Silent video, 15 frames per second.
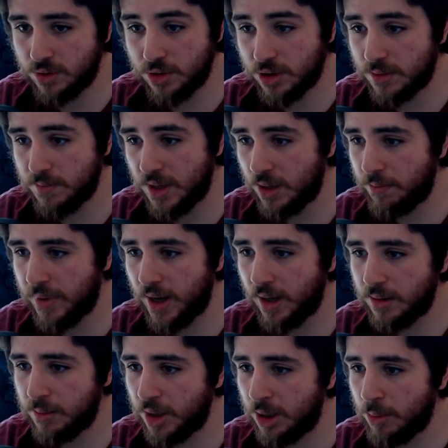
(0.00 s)
just being
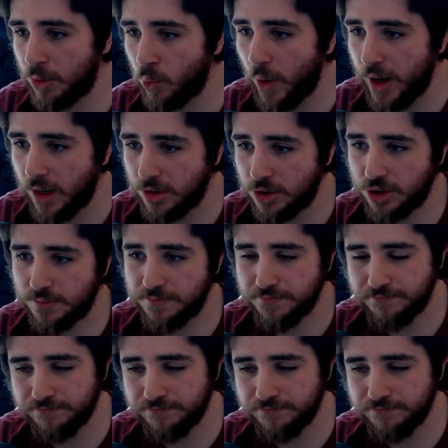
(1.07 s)
paid minimum wage.